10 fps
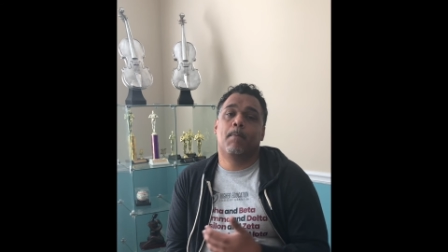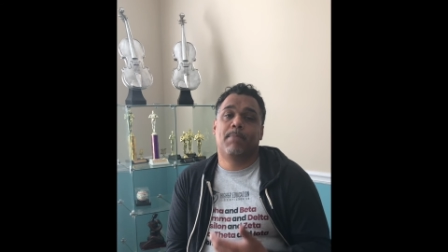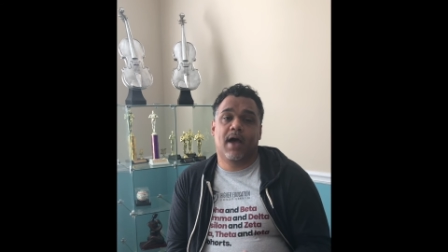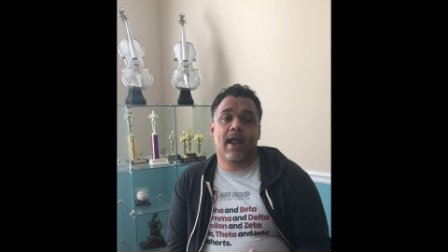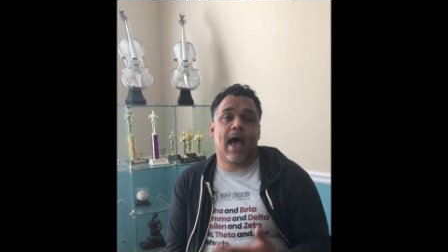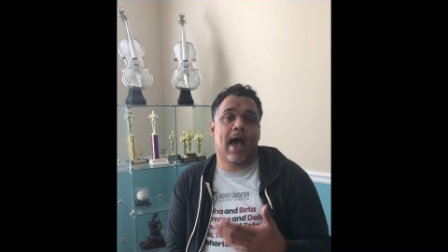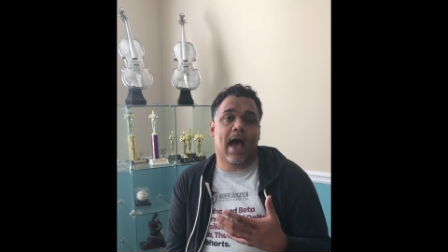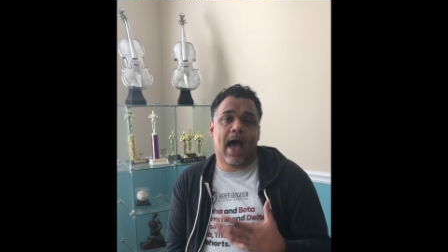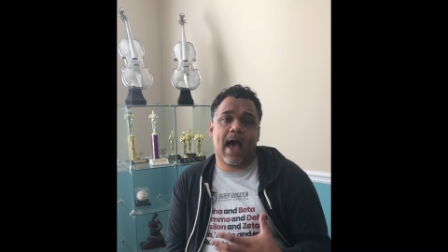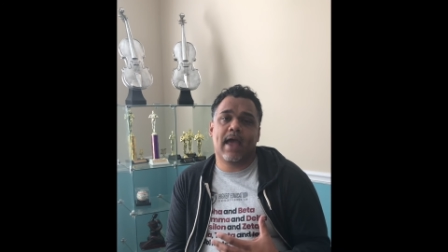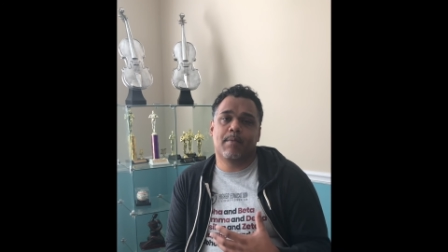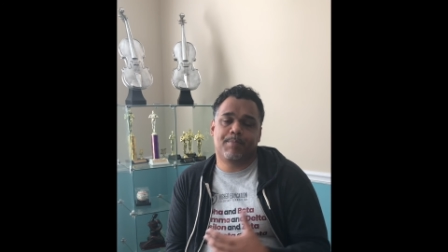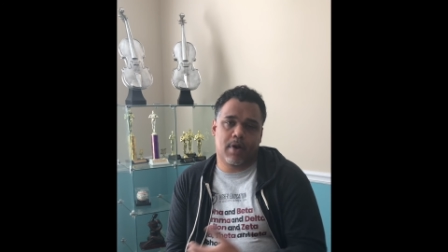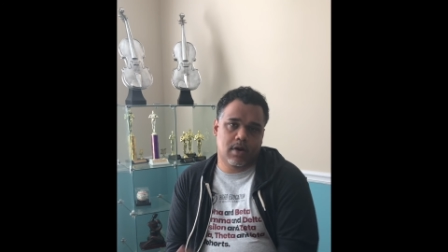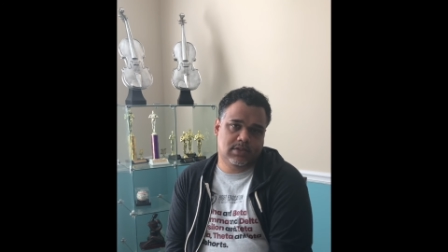But I am
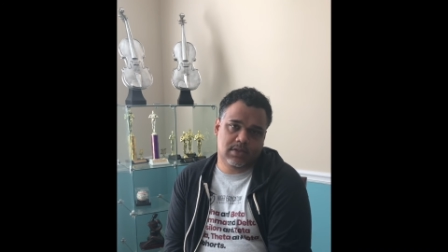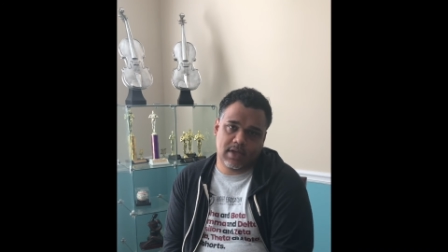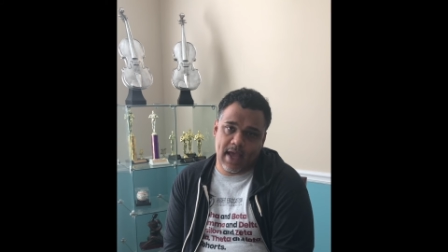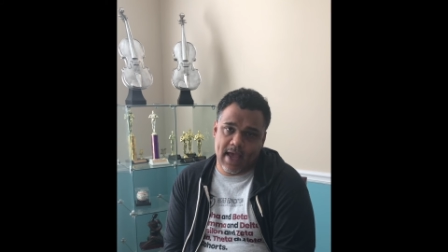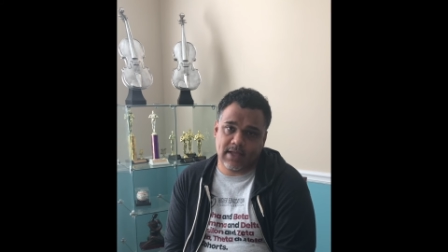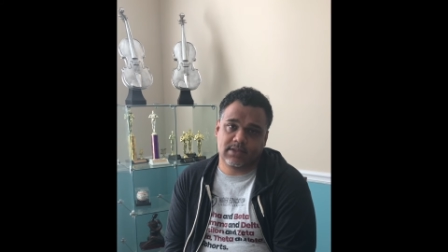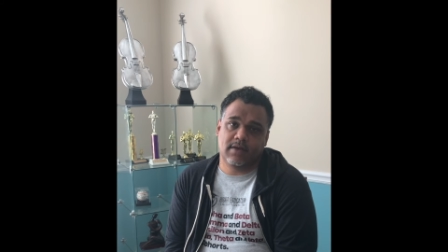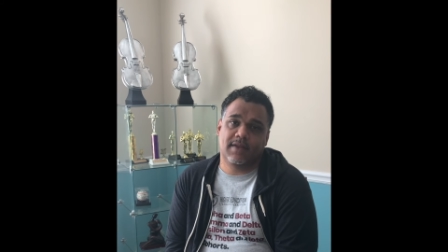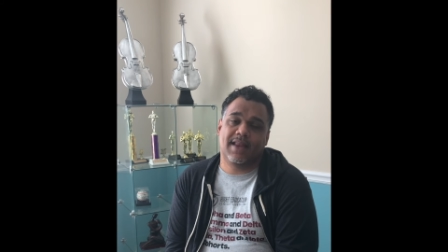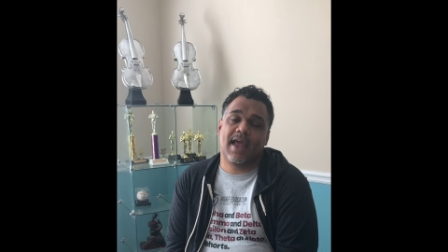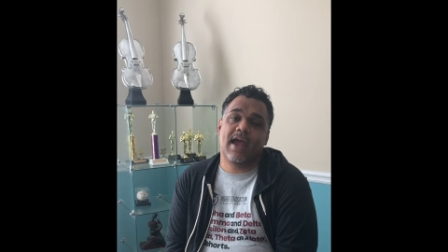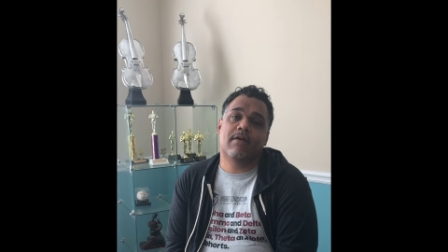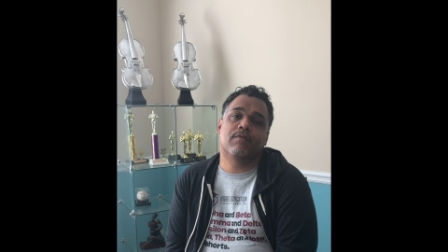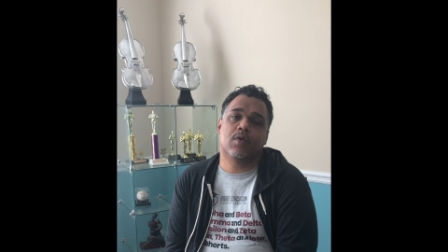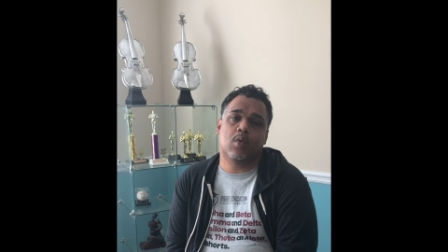personally asking that
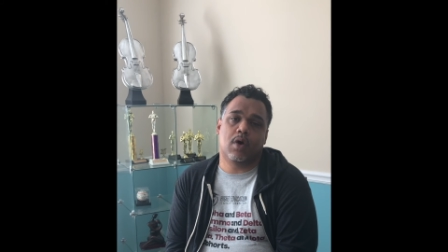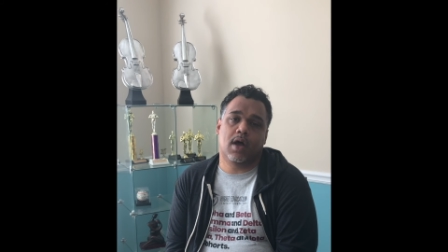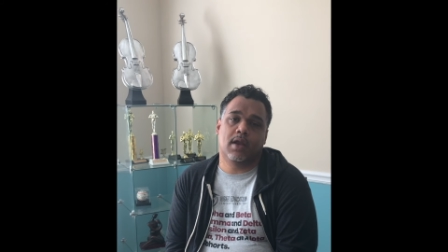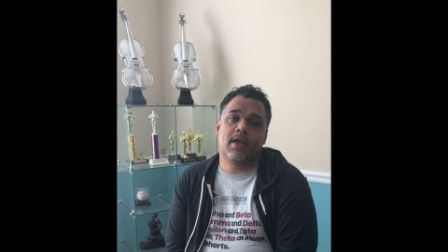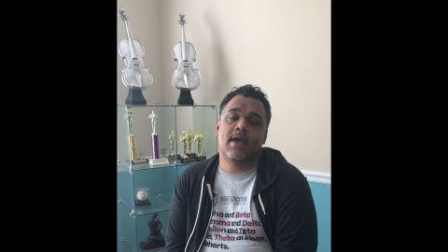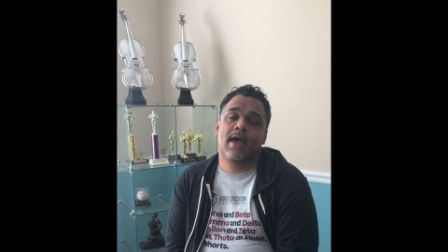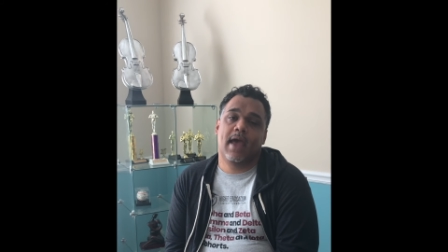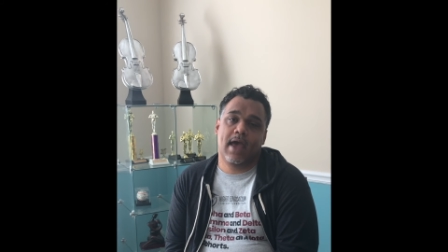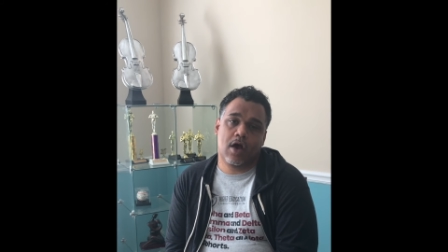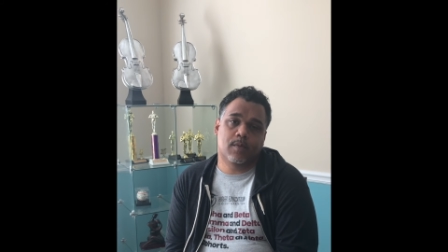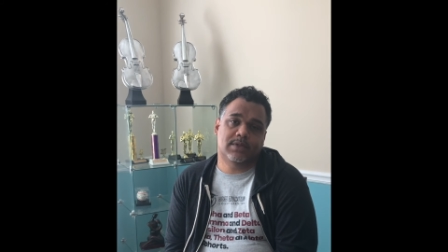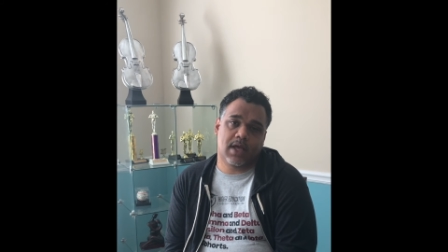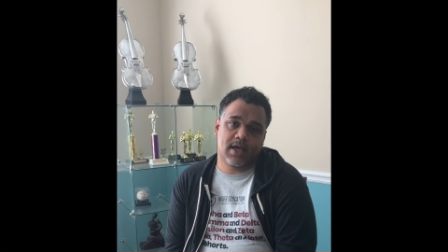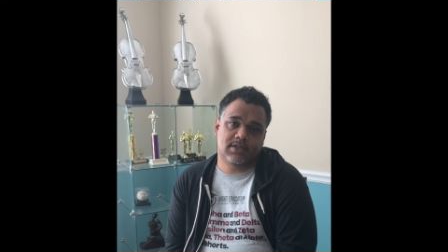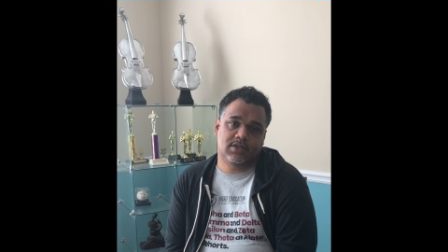everyone helps
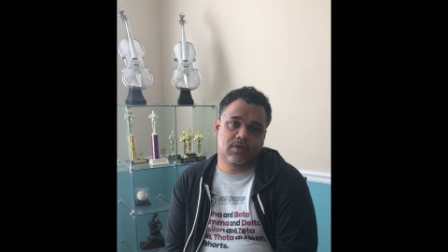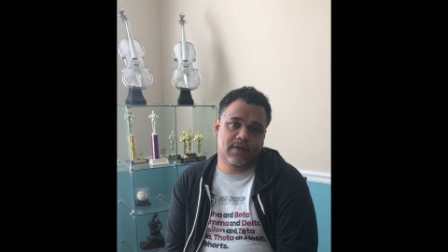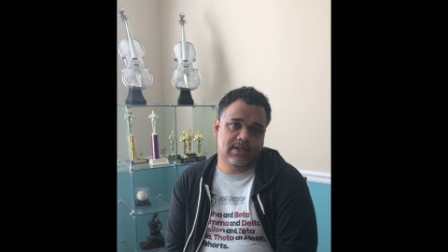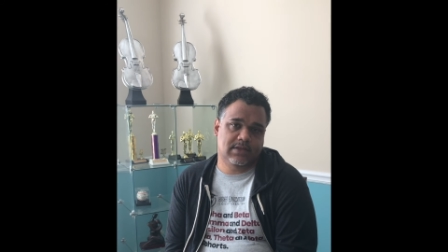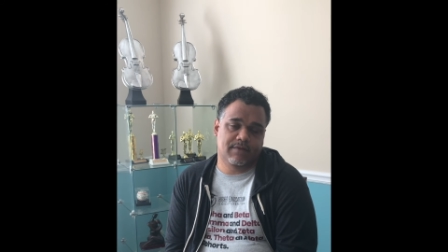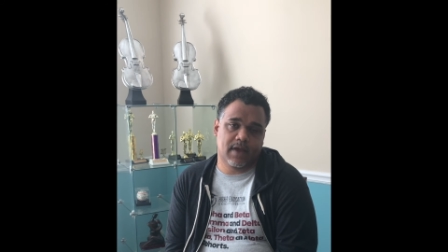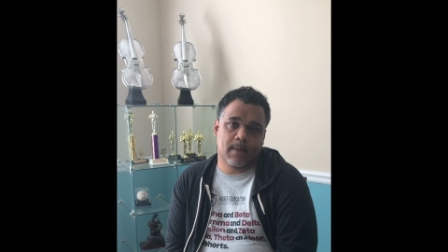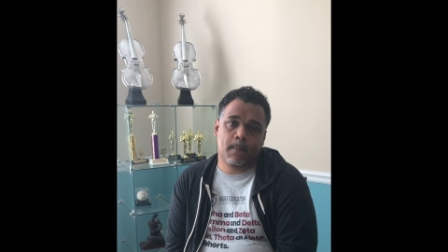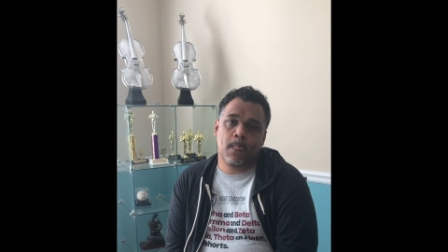us through this event.